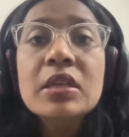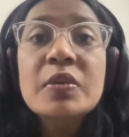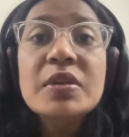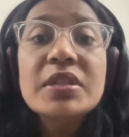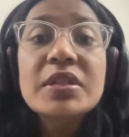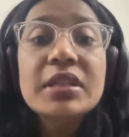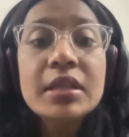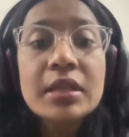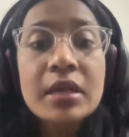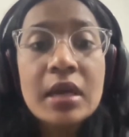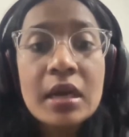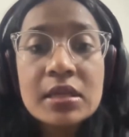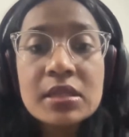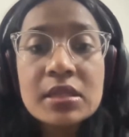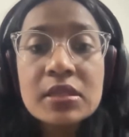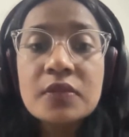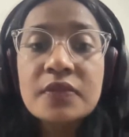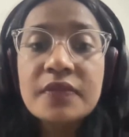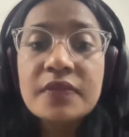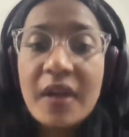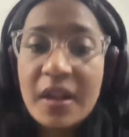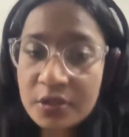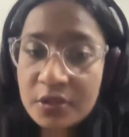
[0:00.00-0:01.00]
Now, with
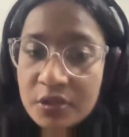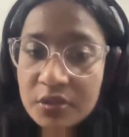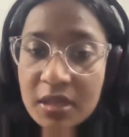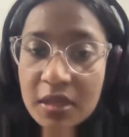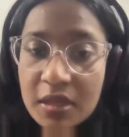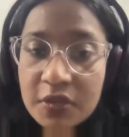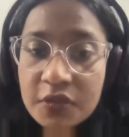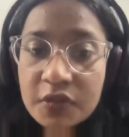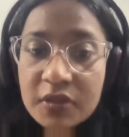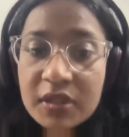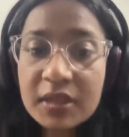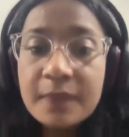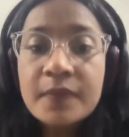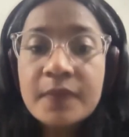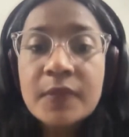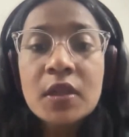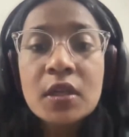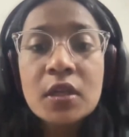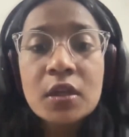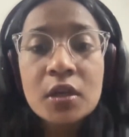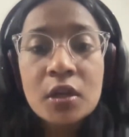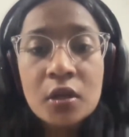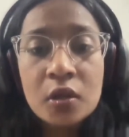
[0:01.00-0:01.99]
regards to fashion industry,
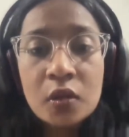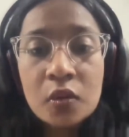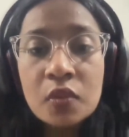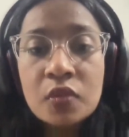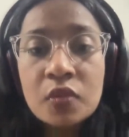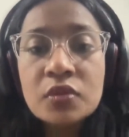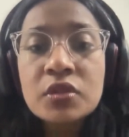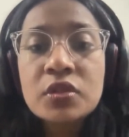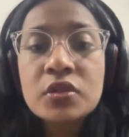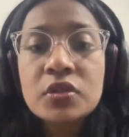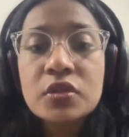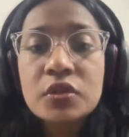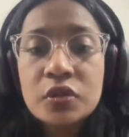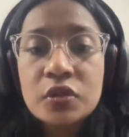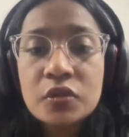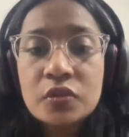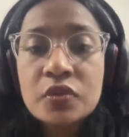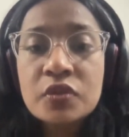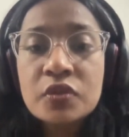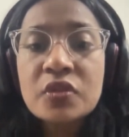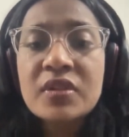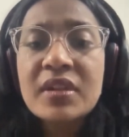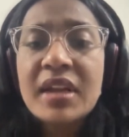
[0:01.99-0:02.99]
clothes,
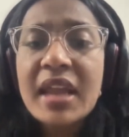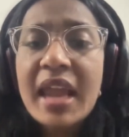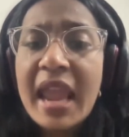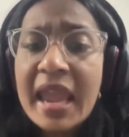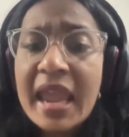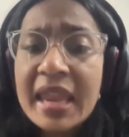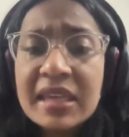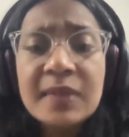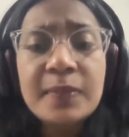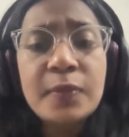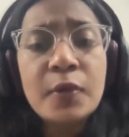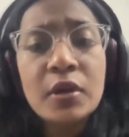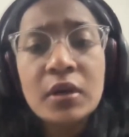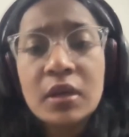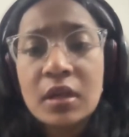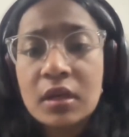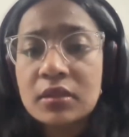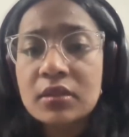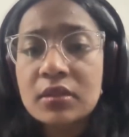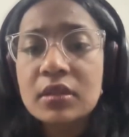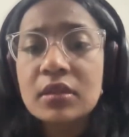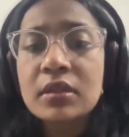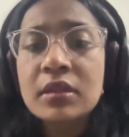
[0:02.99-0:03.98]
shoes, or any
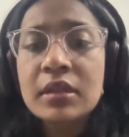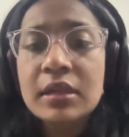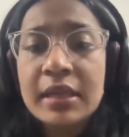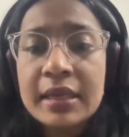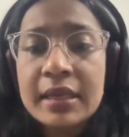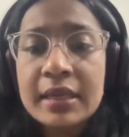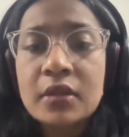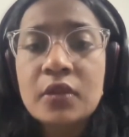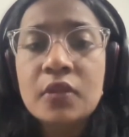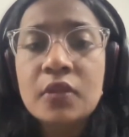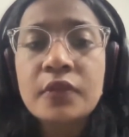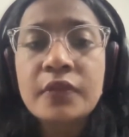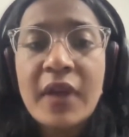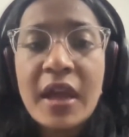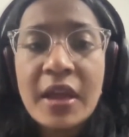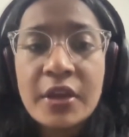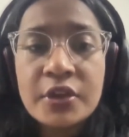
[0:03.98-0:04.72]
product related to